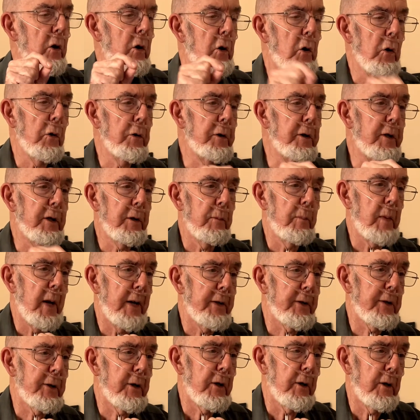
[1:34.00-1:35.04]
good
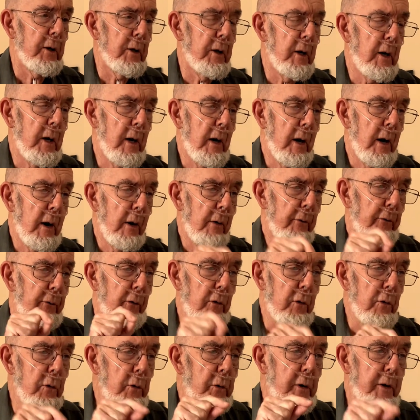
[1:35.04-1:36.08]
semester for
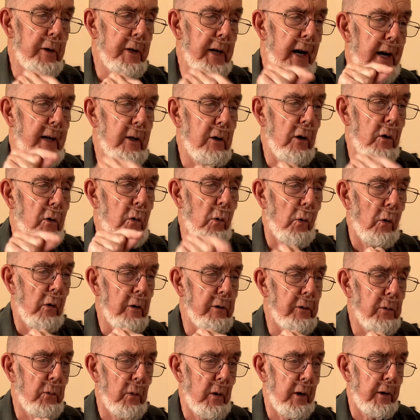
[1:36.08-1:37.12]
you to take a
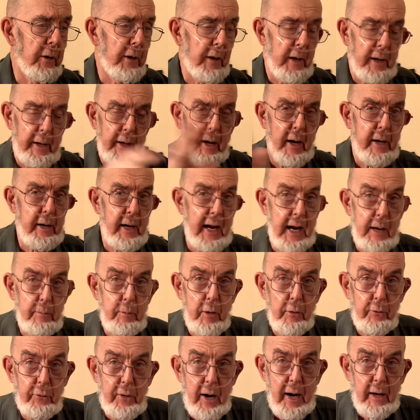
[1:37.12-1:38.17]
course with, and I named
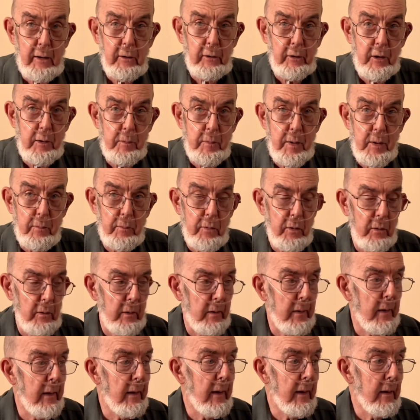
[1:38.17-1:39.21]
a faculty member
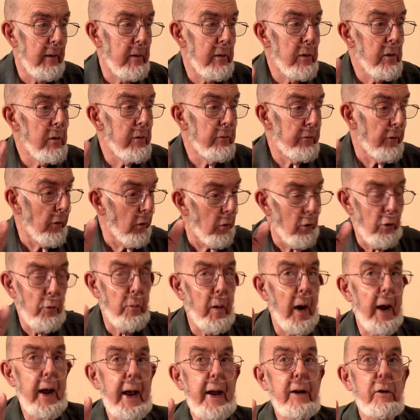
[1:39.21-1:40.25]
for whom
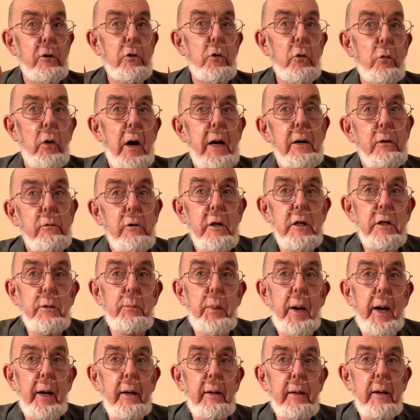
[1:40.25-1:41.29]
I had great
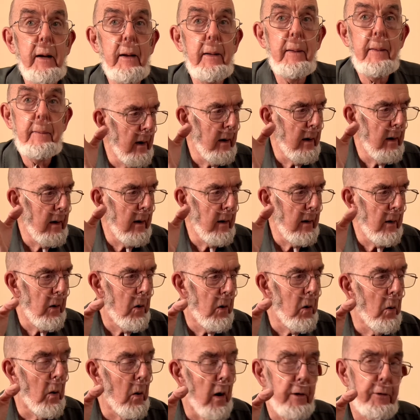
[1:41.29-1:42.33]
respect,
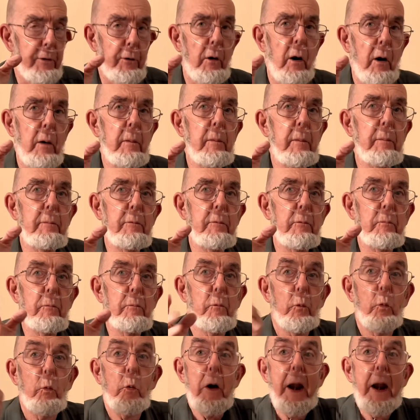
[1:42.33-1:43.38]
who I thought
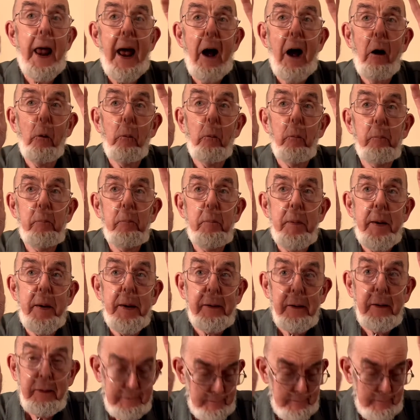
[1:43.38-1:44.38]
would help me.